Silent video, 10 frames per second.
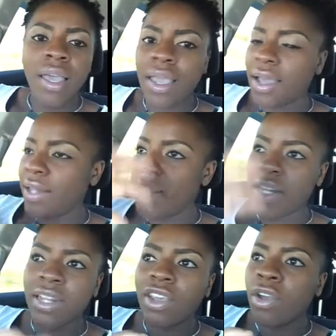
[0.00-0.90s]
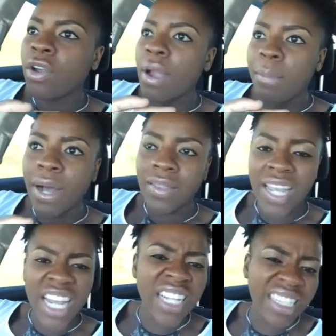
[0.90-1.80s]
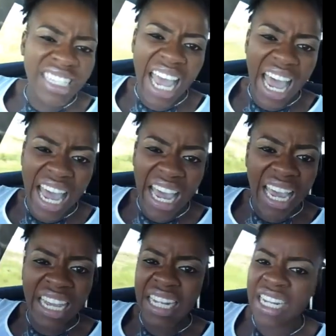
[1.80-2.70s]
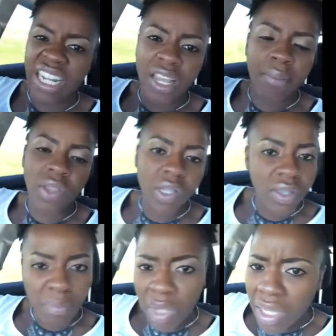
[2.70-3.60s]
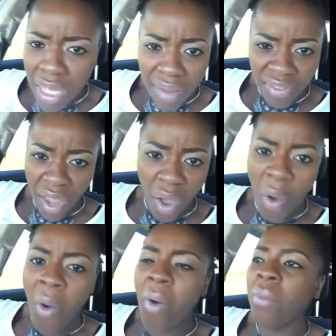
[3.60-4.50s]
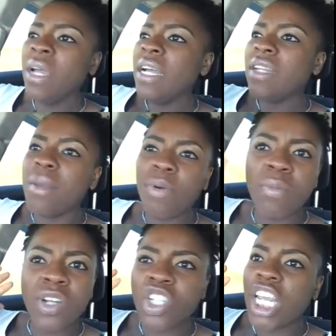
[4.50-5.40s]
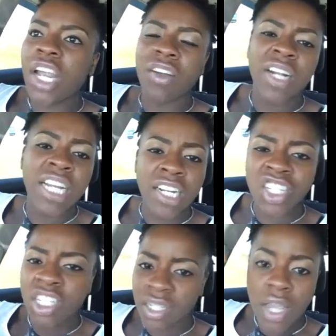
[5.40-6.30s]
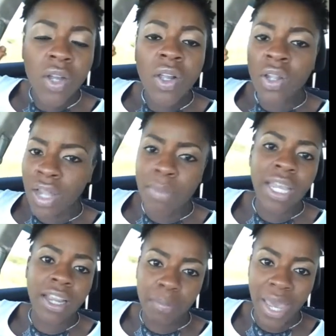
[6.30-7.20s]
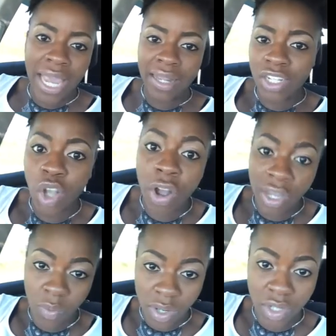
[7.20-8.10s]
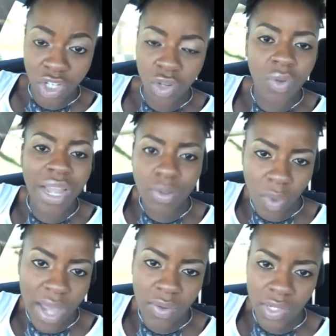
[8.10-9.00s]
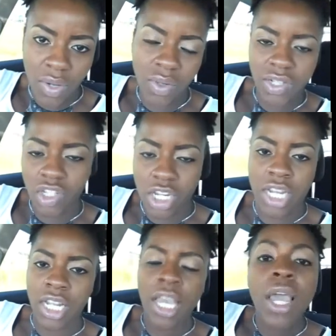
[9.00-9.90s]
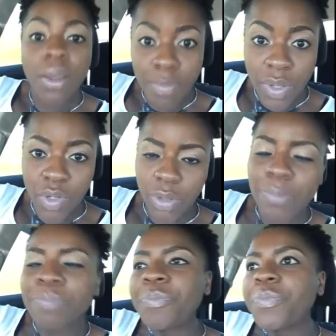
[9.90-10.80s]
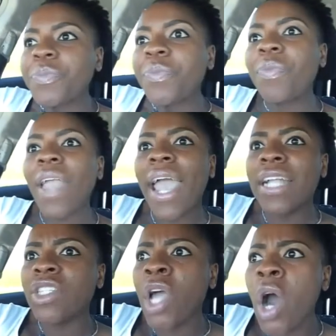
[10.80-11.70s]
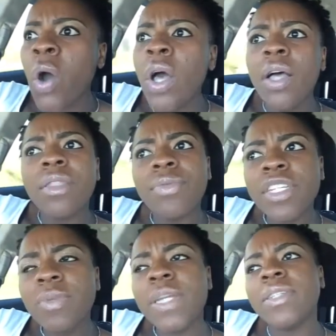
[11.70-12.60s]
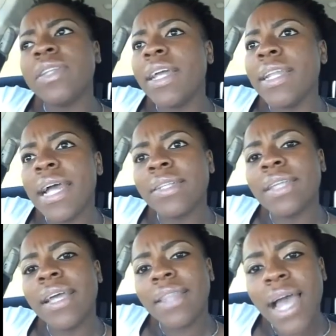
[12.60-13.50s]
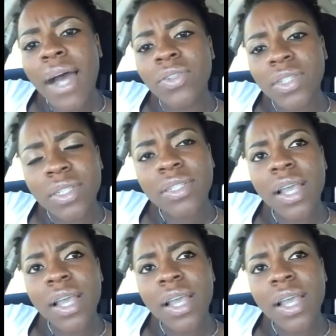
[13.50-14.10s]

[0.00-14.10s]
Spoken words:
And he didn't care about the inside. He didn't care about the stability of the home. Didn't put much care in it. Just let me get paid. That's all he wanted to do. That's why he was known as a shady builder. And so the rich man standing outside the house and he